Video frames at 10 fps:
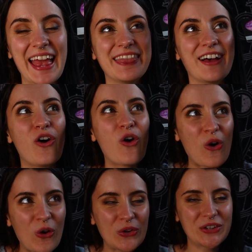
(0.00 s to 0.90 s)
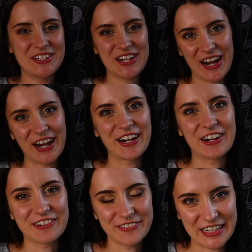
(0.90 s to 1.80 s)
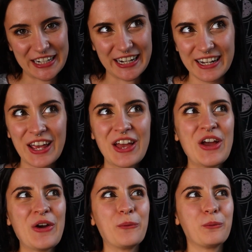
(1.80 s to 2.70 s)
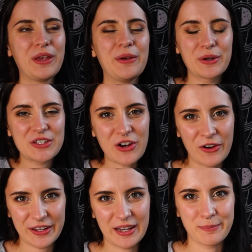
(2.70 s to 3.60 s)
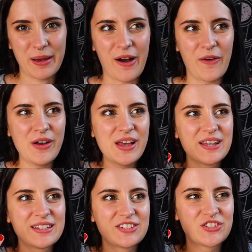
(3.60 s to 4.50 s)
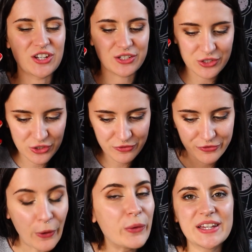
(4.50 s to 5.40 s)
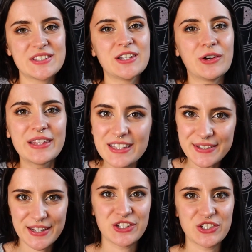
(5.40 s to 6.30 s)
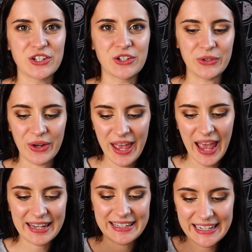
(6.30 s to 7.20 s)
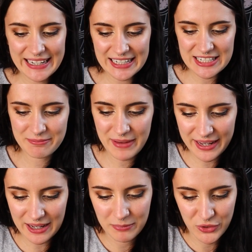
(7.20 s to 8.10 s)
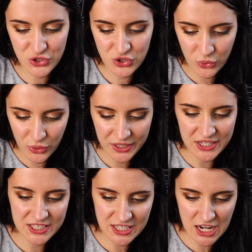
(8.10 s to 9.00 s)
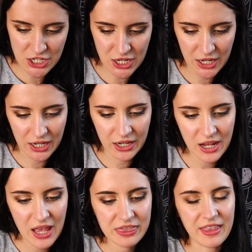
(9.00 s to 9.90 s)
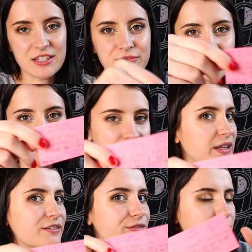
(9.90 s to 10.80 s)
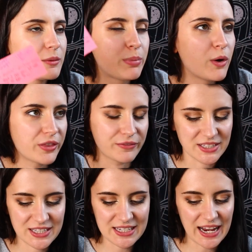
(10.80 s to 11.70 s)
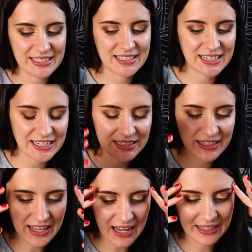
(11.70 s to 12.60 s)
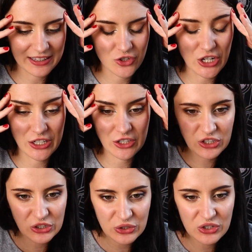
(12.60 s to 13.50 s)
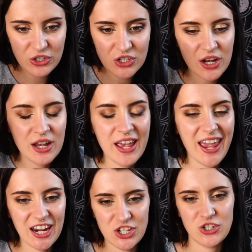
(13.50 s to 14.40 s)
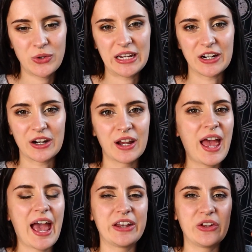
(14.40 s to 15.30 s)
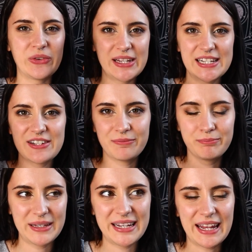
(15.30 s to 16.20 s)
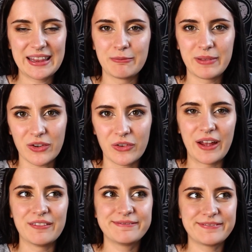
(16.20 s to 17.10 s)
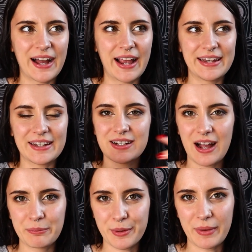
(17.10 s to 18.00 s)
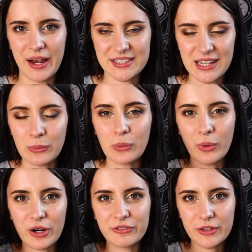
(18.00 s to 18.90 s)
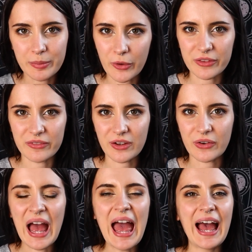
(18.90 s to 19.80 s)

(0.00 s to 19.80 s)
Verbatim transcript: And the whole entire reading, we were talking about just focusing on this issue, needing to make a mature decision that's fulfilling for the both of us. This idea that, like, there's a huge issue here and you need to meet in the middle and find a compromise that will work for the both of you.